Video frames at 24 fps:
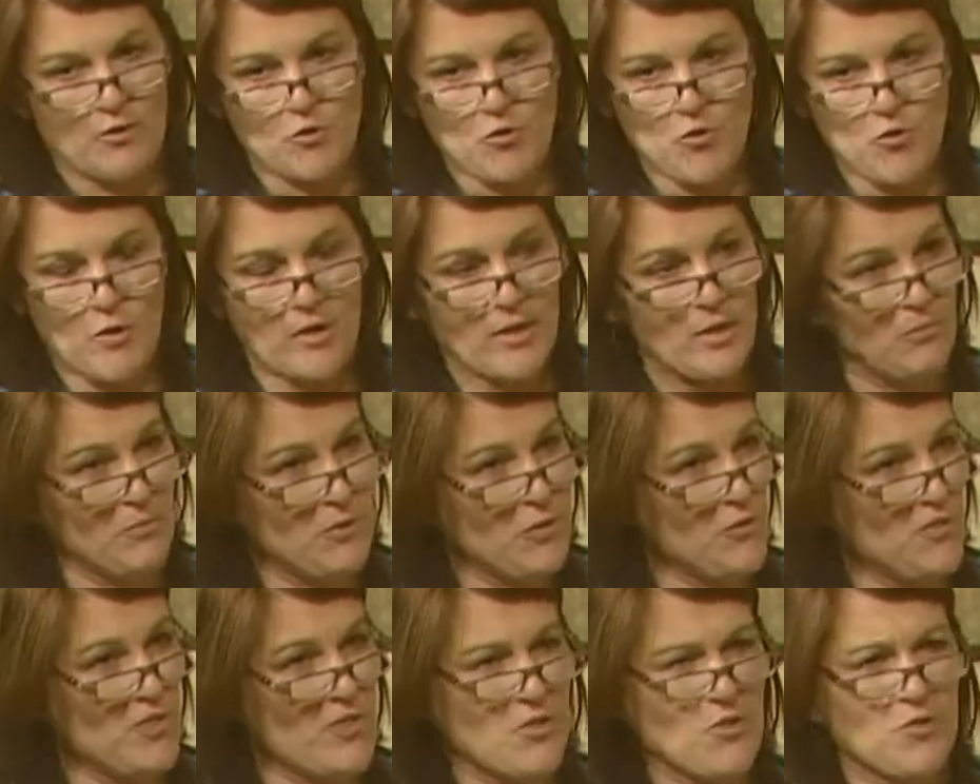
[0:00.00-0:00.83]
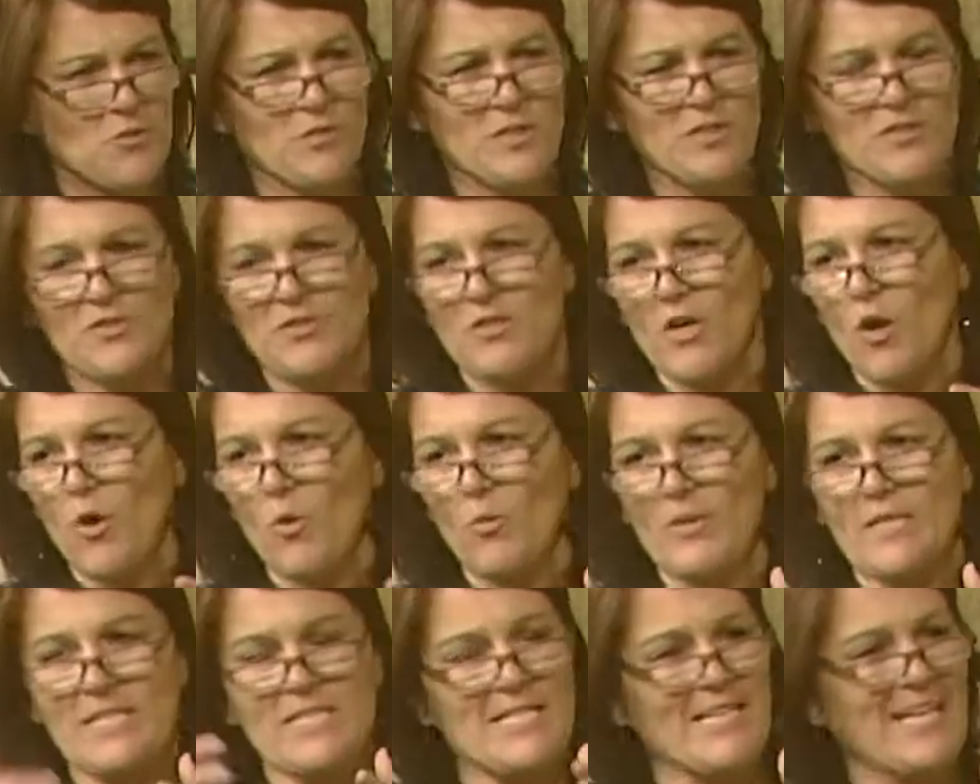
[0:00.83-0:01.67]
drug abuse issue, there's
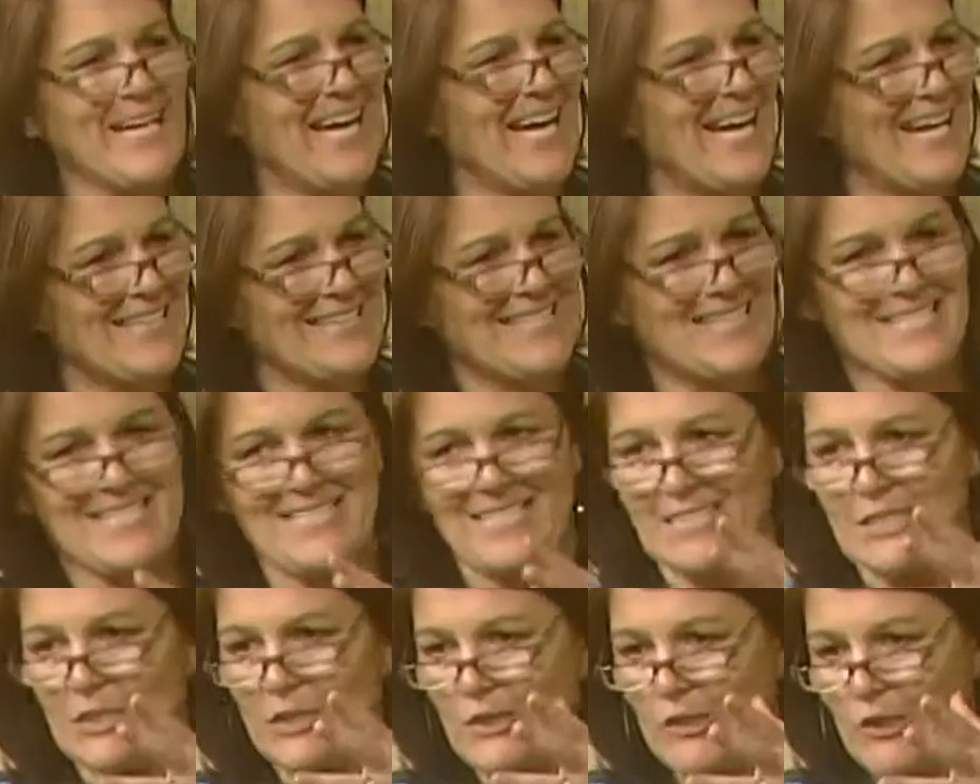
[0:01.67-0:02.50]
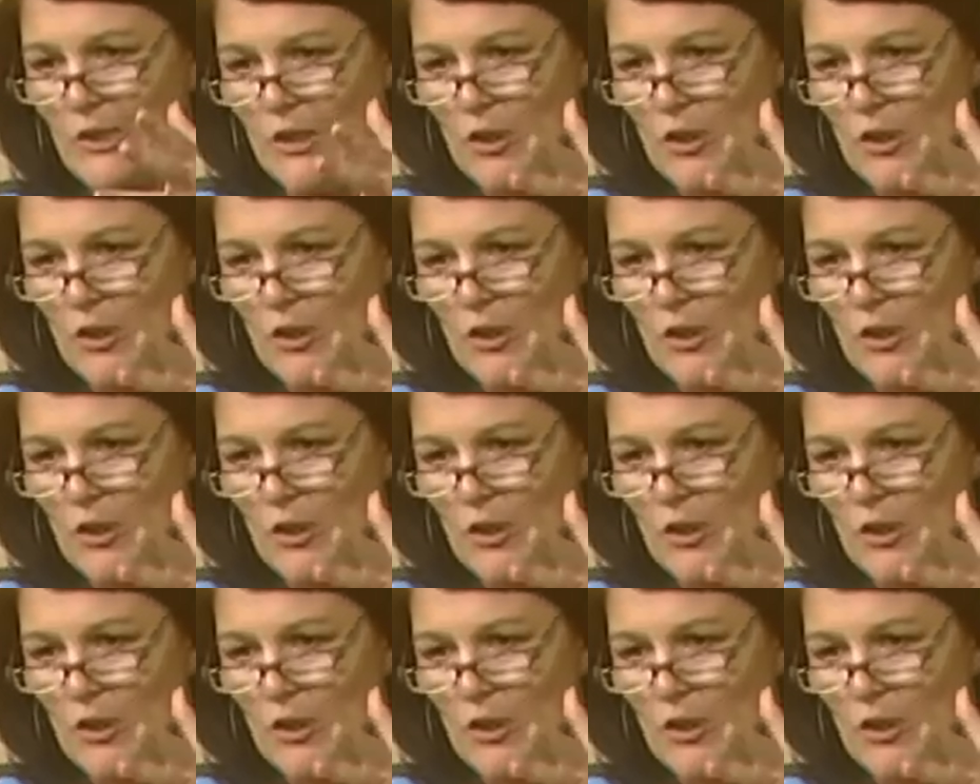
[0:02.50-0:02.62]
always a constant